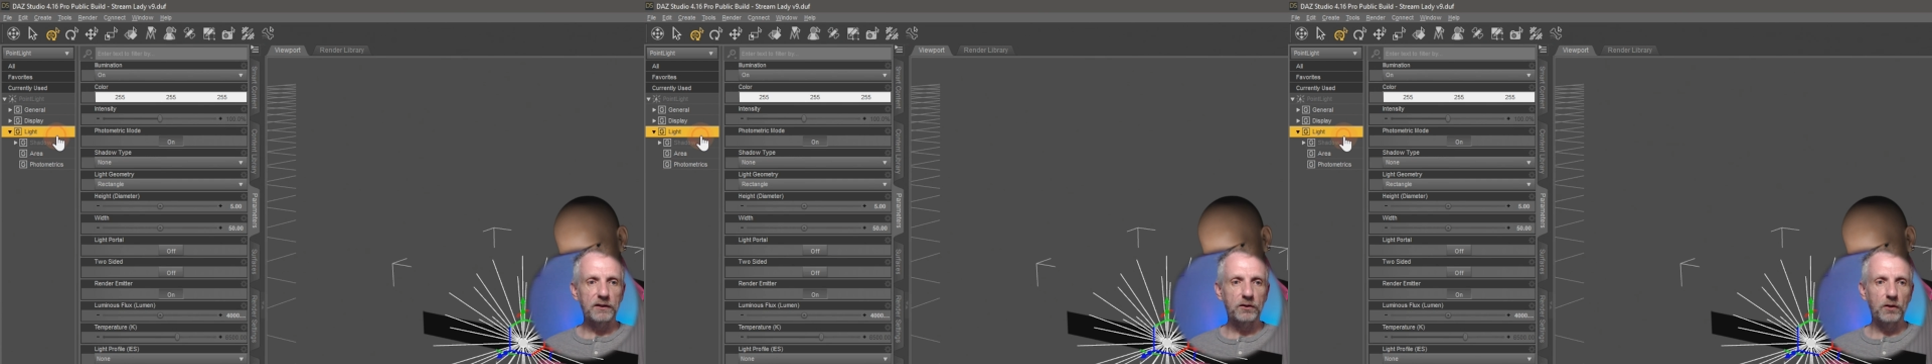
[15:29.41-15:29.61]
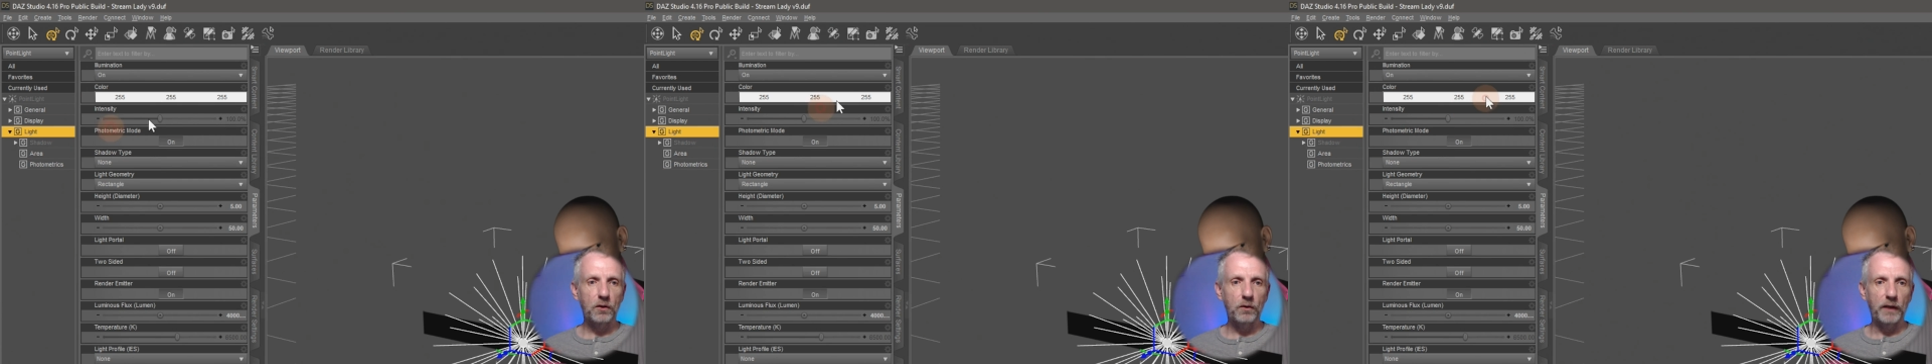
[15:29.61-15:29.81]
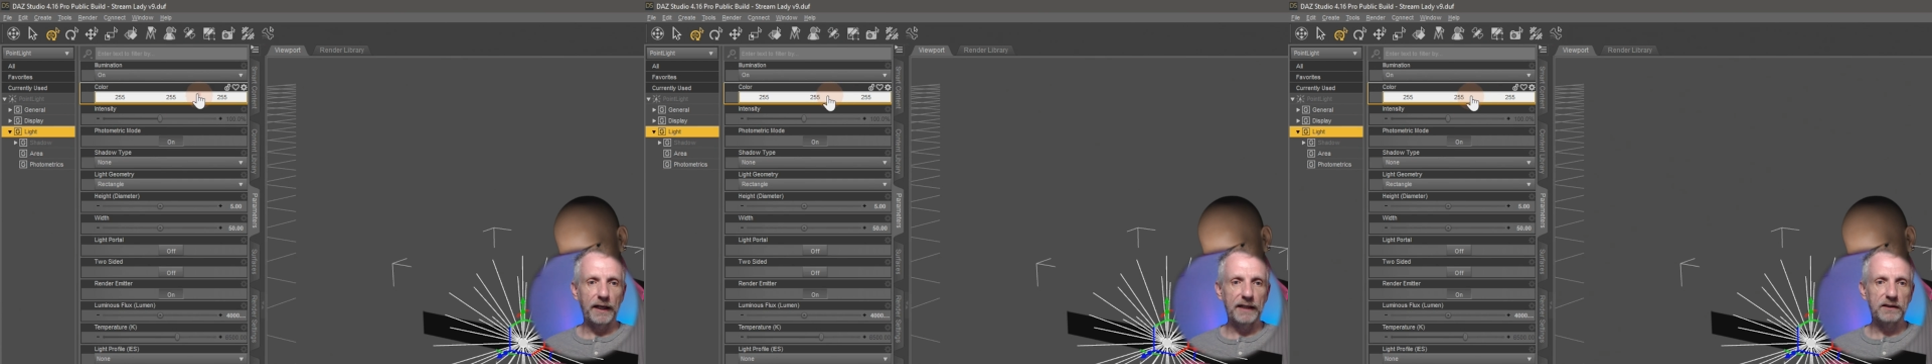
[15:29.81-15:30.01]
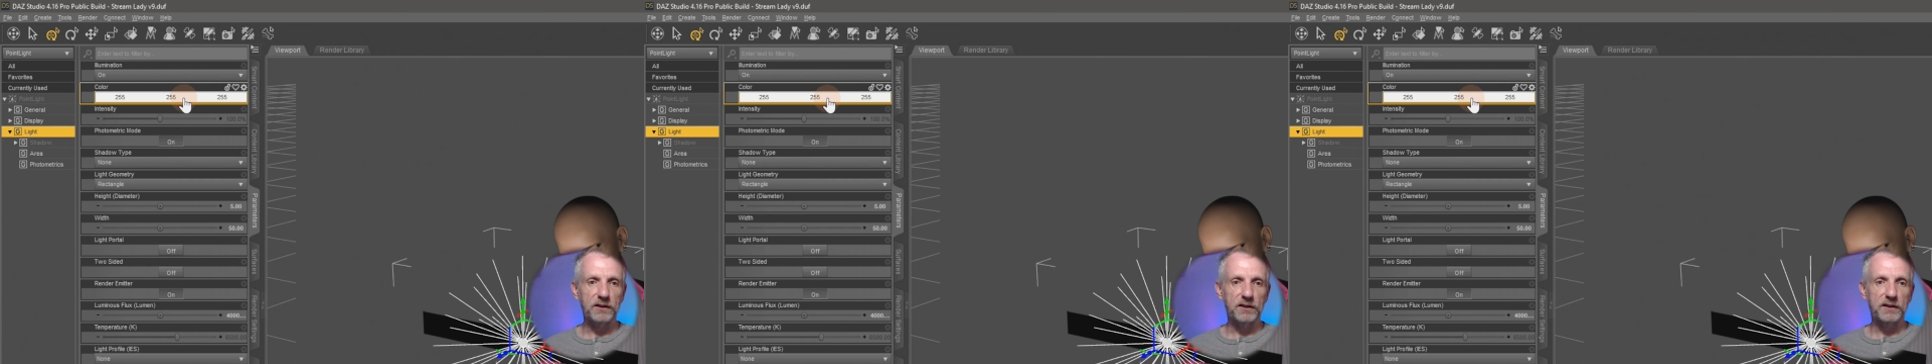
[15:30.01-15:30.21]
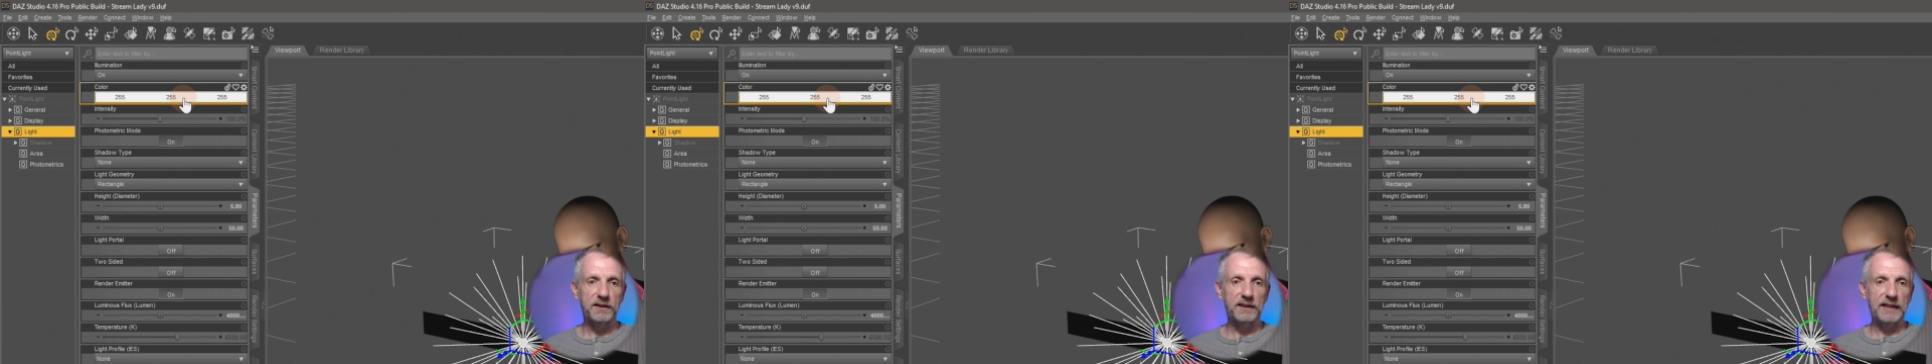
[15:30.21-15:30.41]
go and
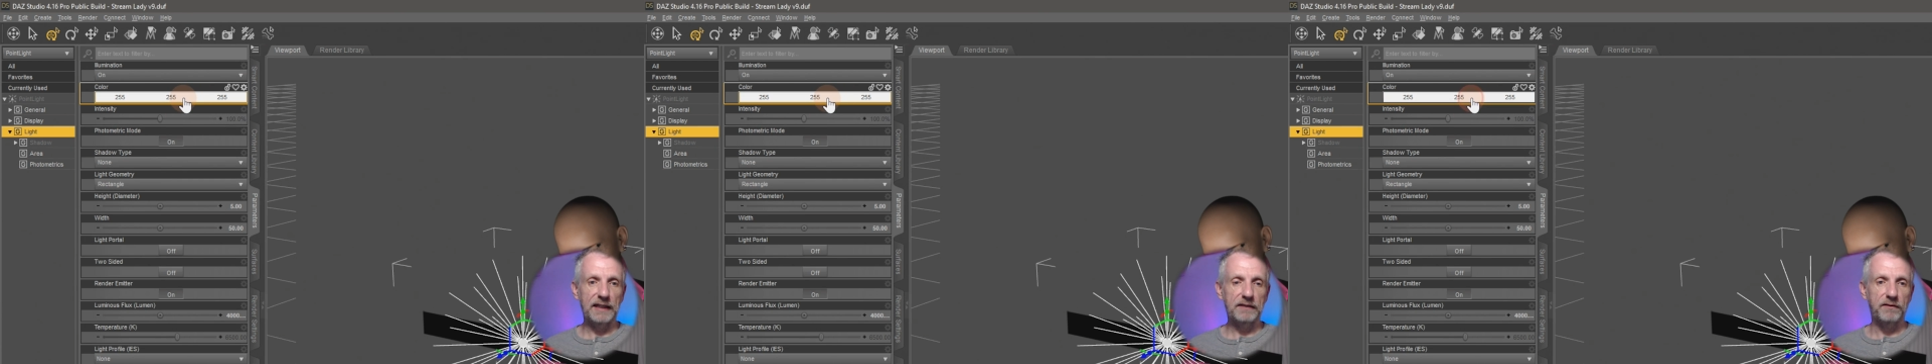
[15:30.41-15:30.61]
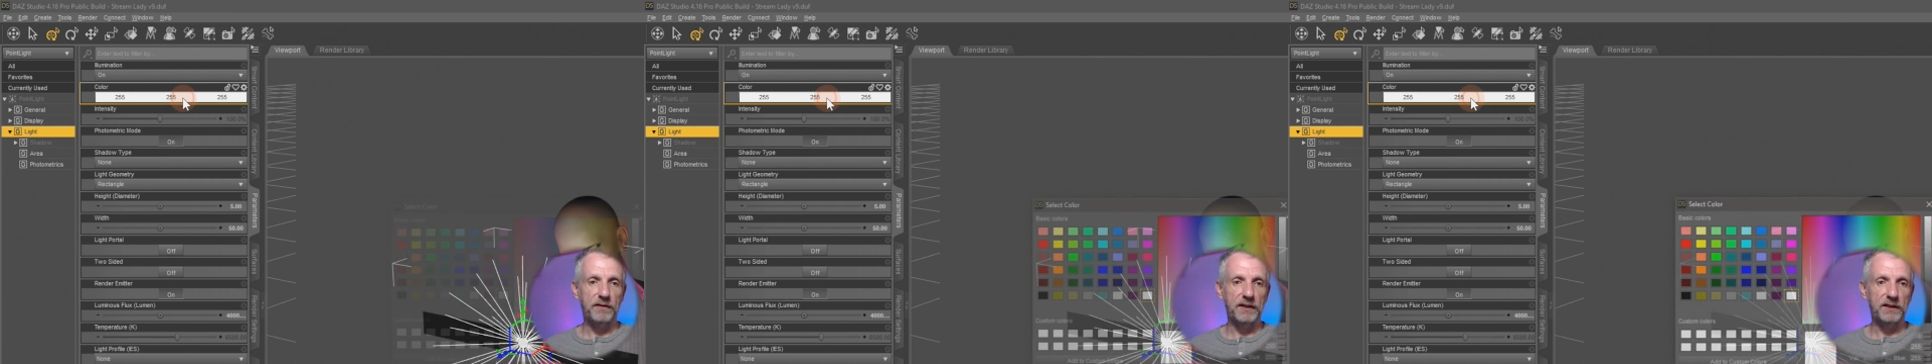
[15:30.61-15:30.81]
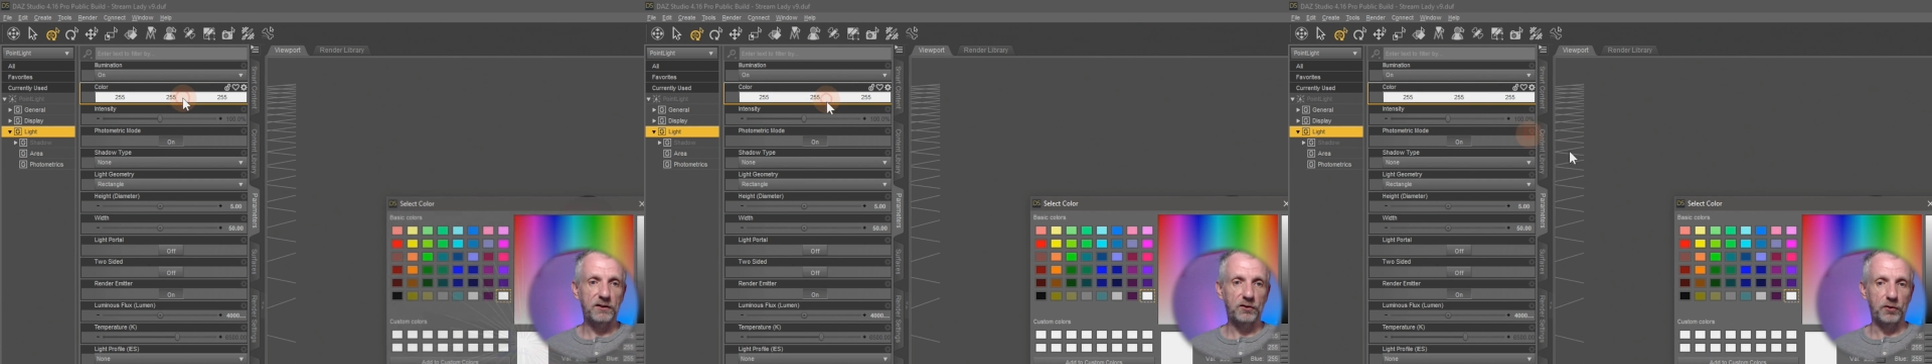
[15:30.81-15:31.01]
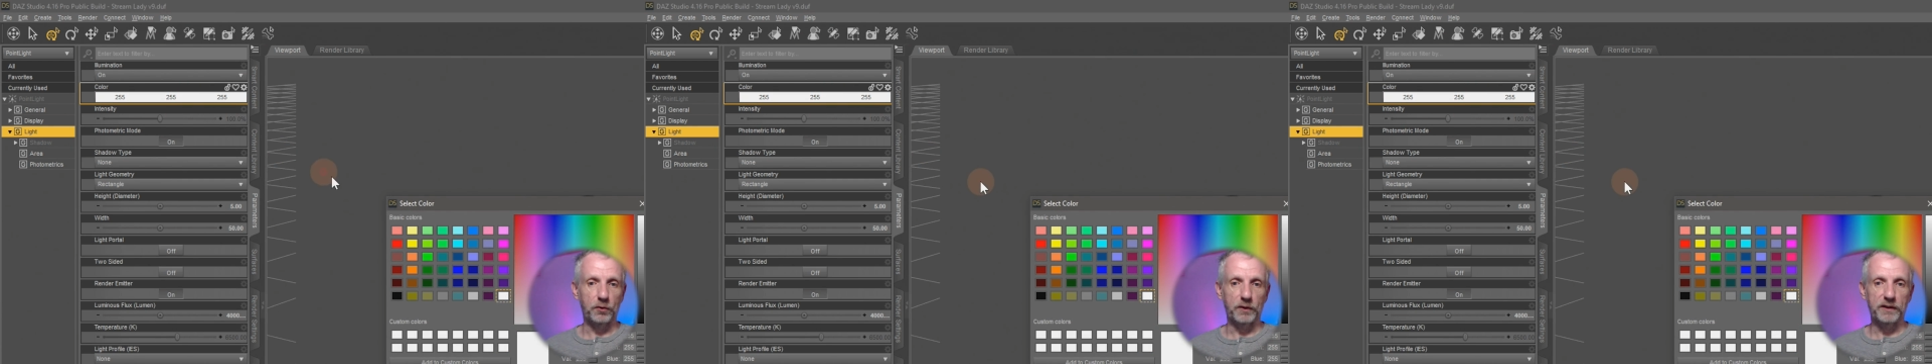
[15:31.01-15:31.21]
just set this to